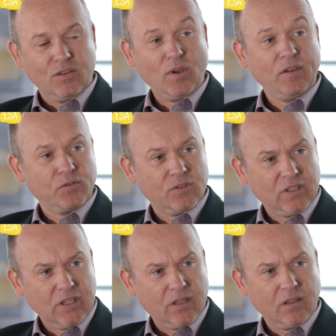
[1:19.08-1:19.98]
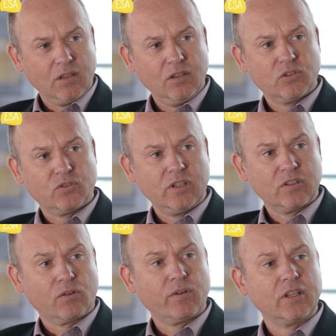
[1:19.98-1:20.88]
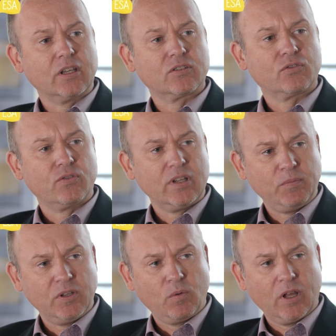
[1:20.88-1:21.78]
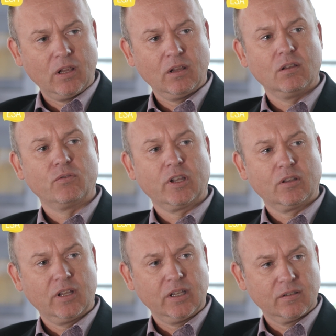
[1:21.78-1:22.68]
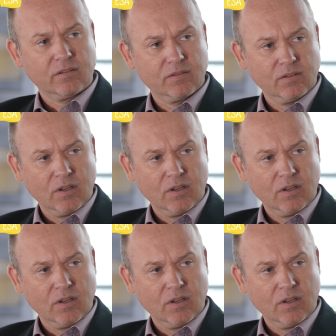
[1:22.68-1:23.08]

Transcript: You have to see that the industry is already extremely well regulated.